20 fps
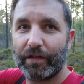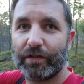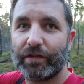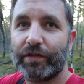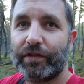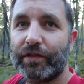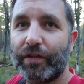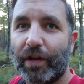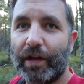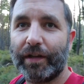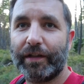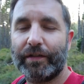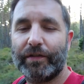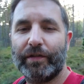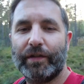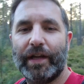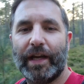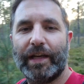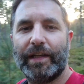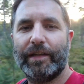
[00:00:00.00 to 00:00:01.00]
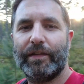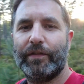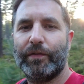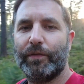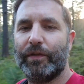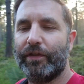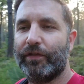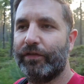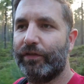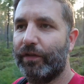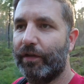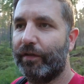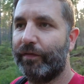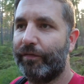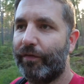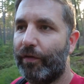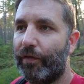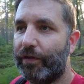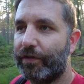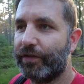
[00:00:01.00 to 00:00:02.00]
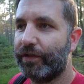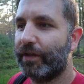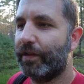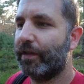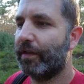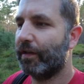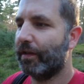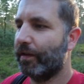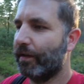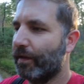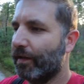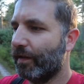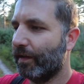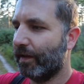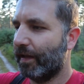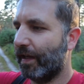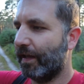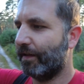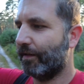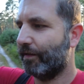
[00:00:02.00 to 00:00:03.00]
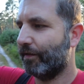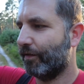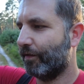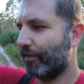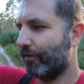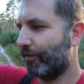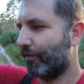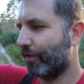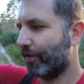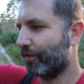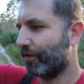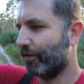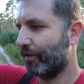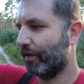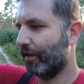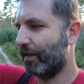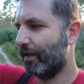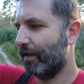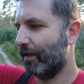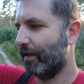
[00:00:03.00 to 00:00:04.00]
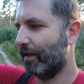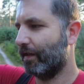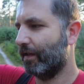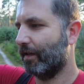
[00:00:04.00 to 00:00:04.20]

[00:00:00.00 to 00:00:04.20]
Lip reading: starting to get into this forest. And unfortunately,